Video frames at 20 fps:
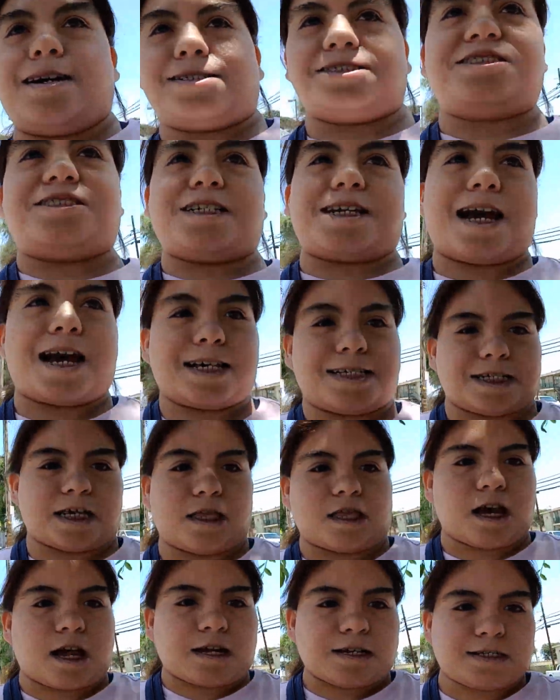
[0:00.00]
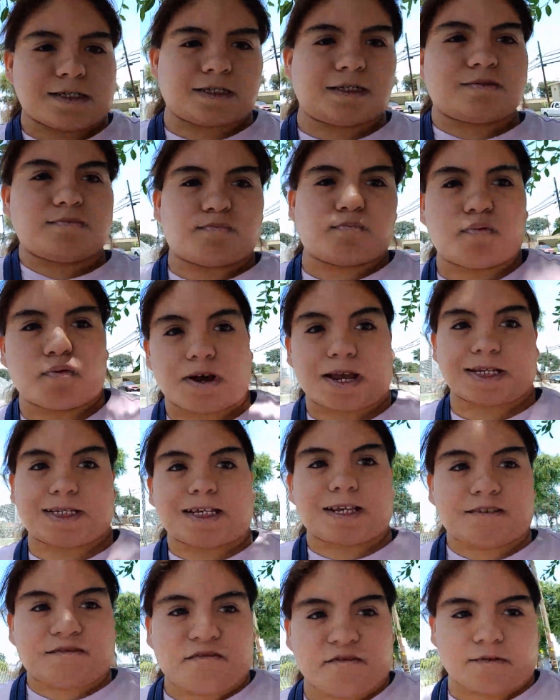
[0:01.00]
She has a lot of
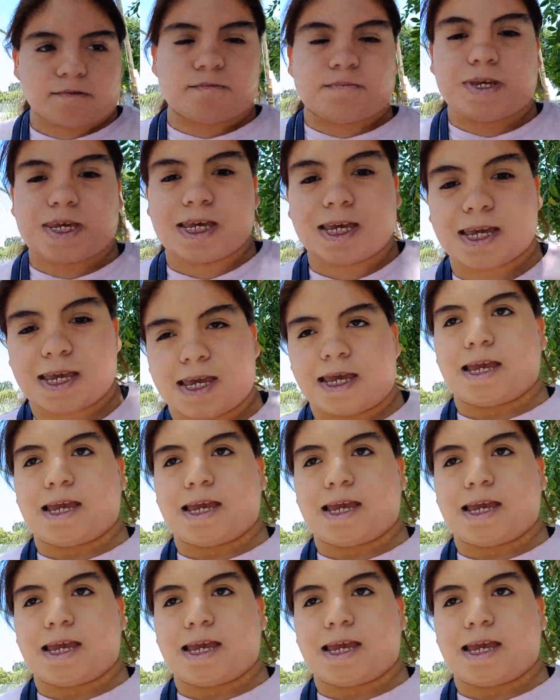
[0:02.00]
presents for me,